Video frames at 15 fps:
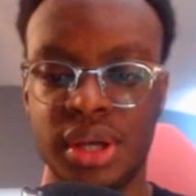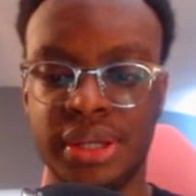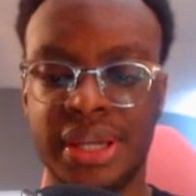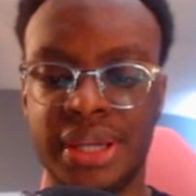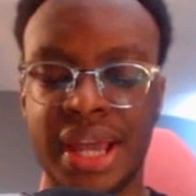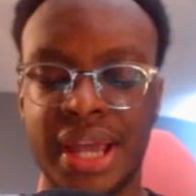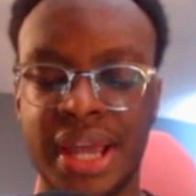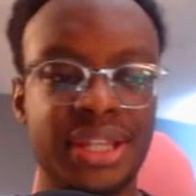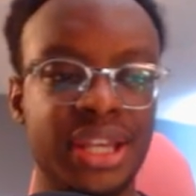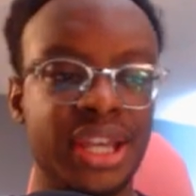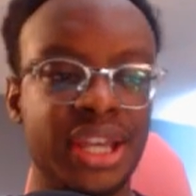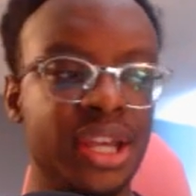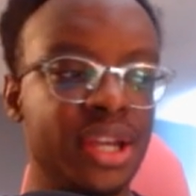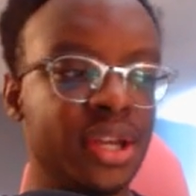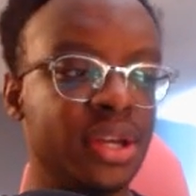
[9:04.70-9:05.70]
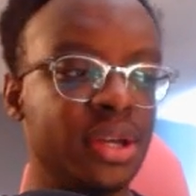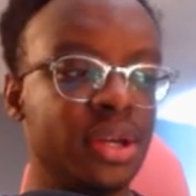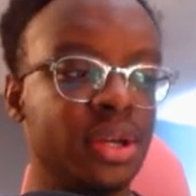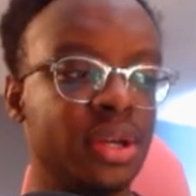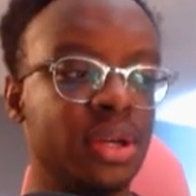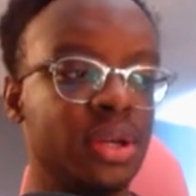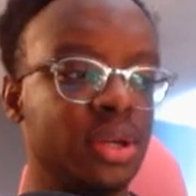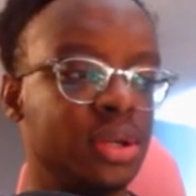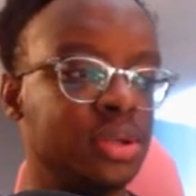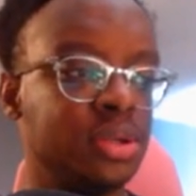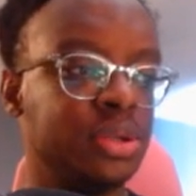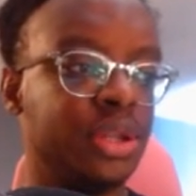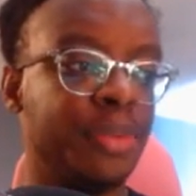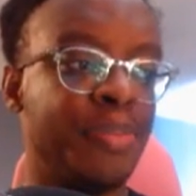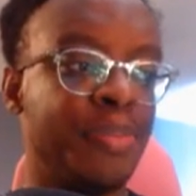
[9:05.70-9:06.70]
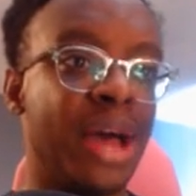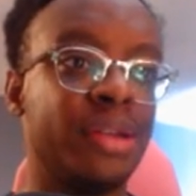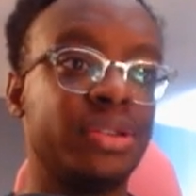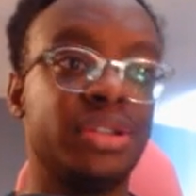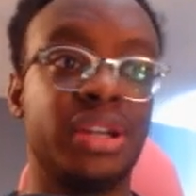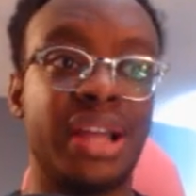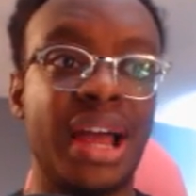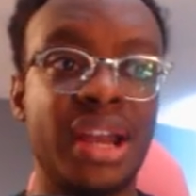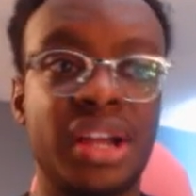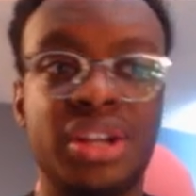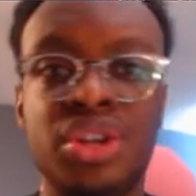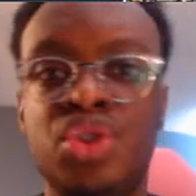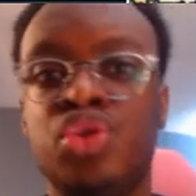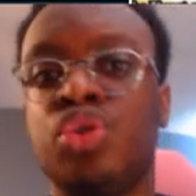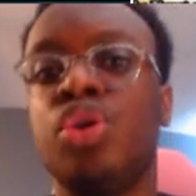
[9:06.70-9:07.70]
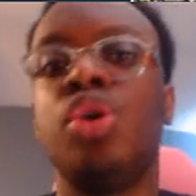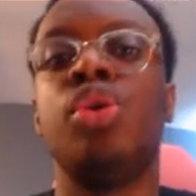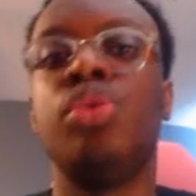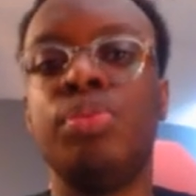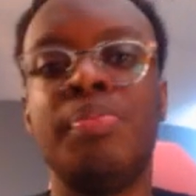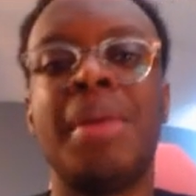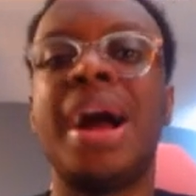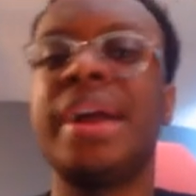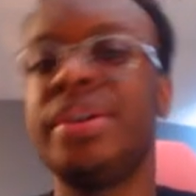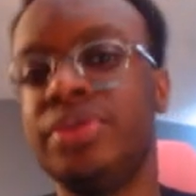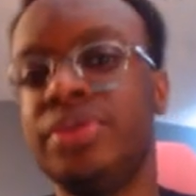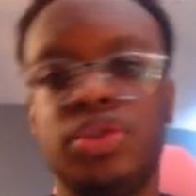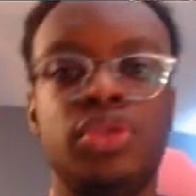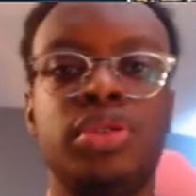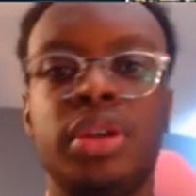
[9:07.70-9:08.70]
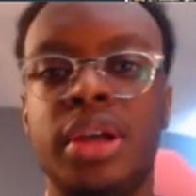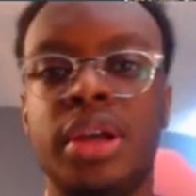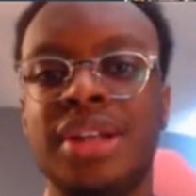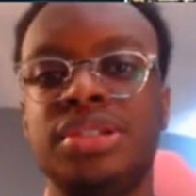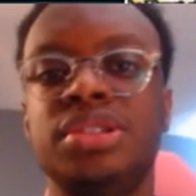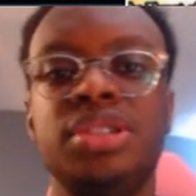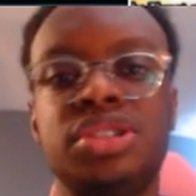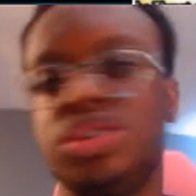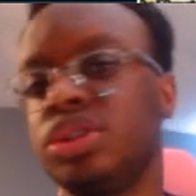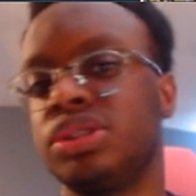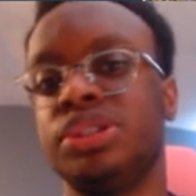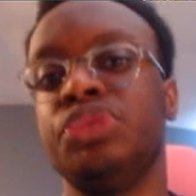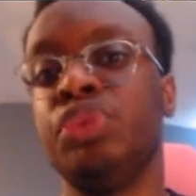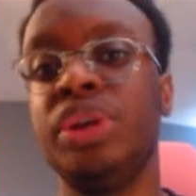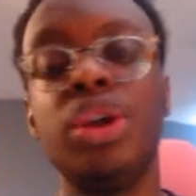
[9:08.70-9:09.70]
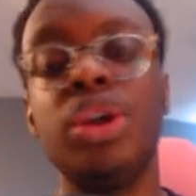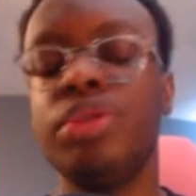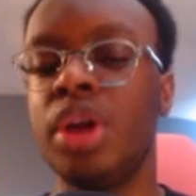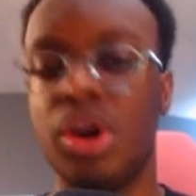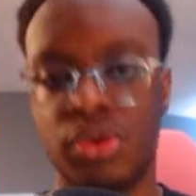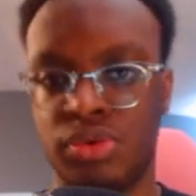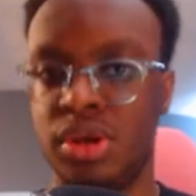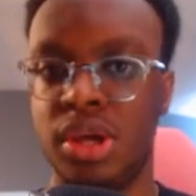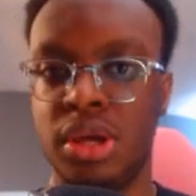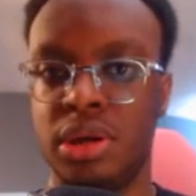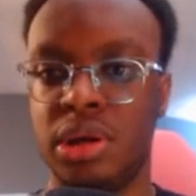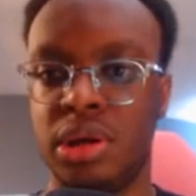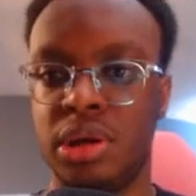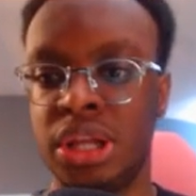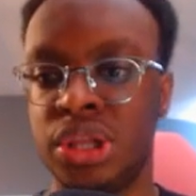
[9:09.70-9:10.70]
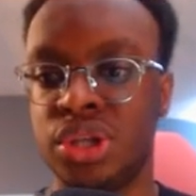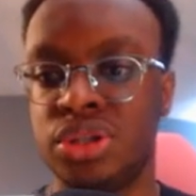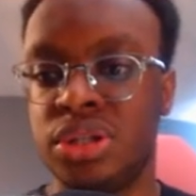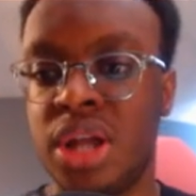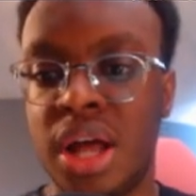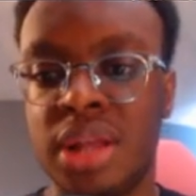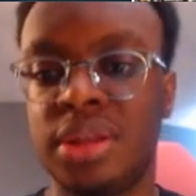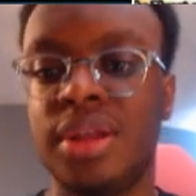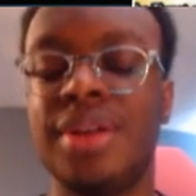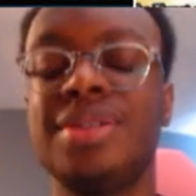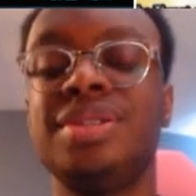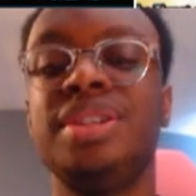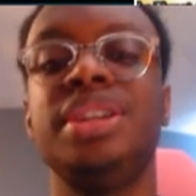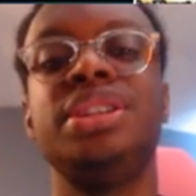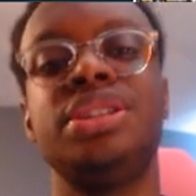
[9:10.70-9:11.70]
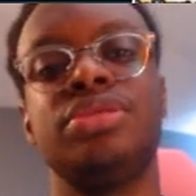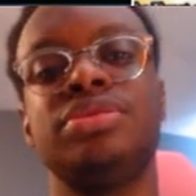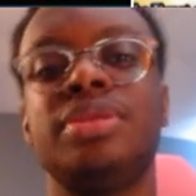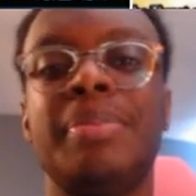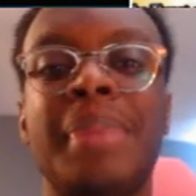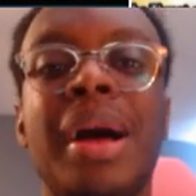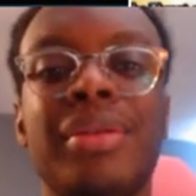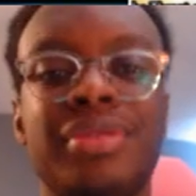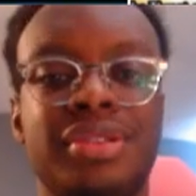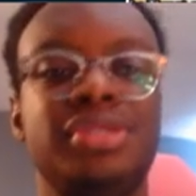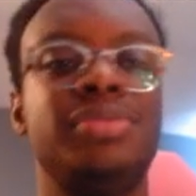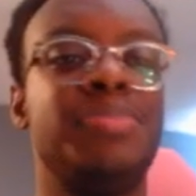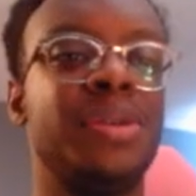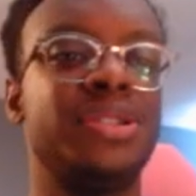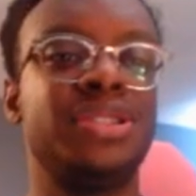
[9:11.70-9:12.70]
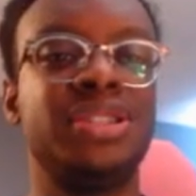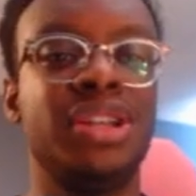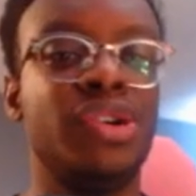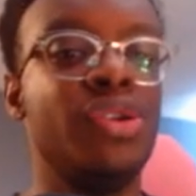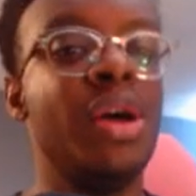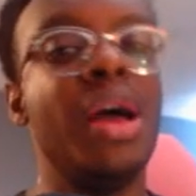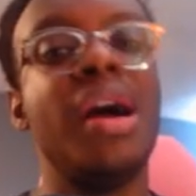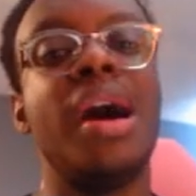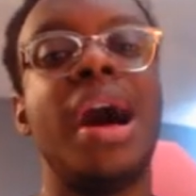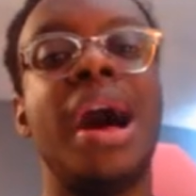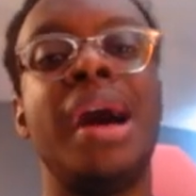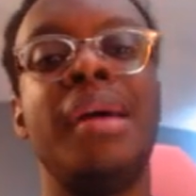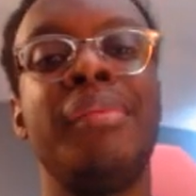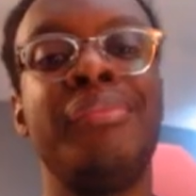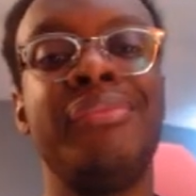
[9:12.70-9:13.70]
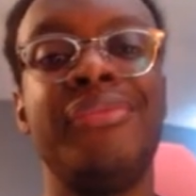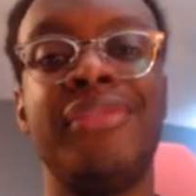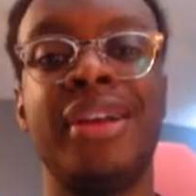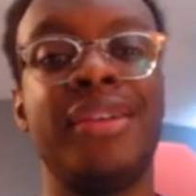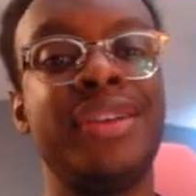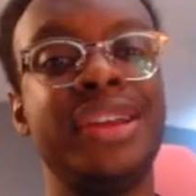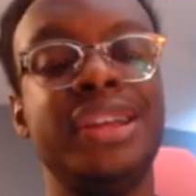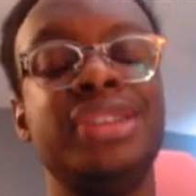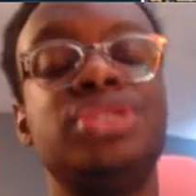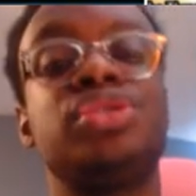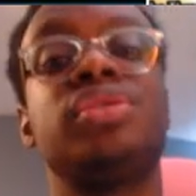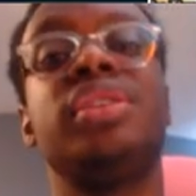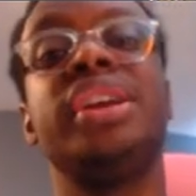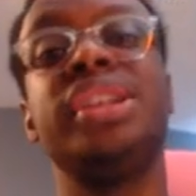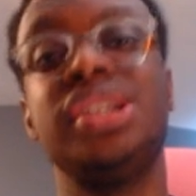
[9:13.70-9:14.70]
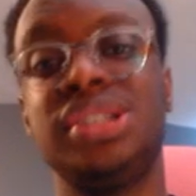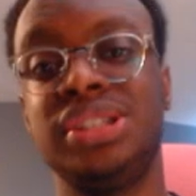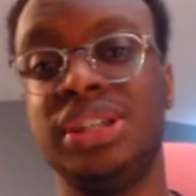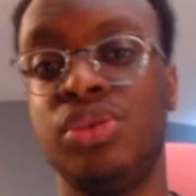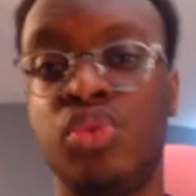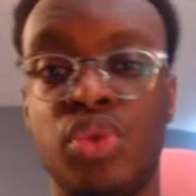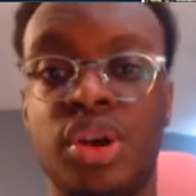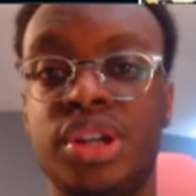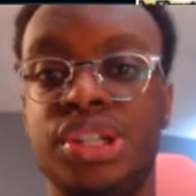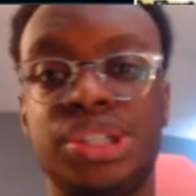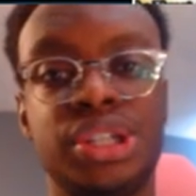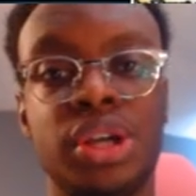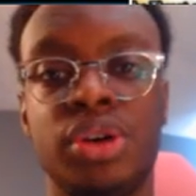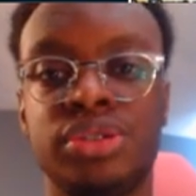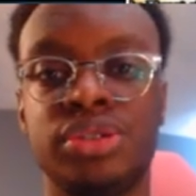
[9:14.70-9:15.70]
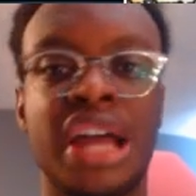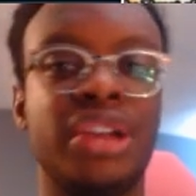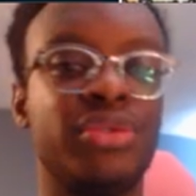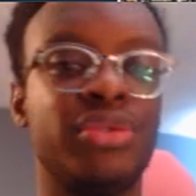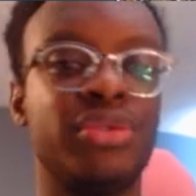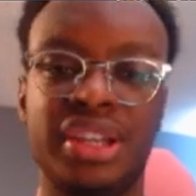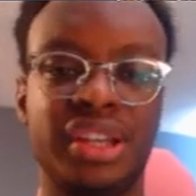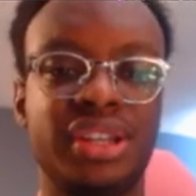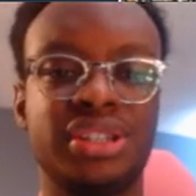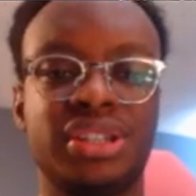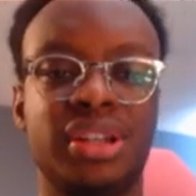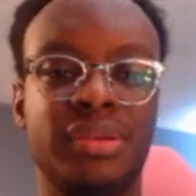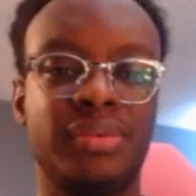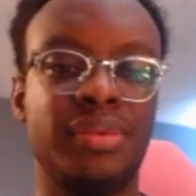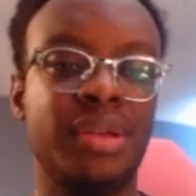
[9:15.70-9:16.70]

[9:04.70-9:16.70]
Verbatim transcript: get the the bat to kind of control mind control the gods of destruction we don't know all right there's not a lot of details about this but still i'm very intrigued to see where this goes i don't think it's gonna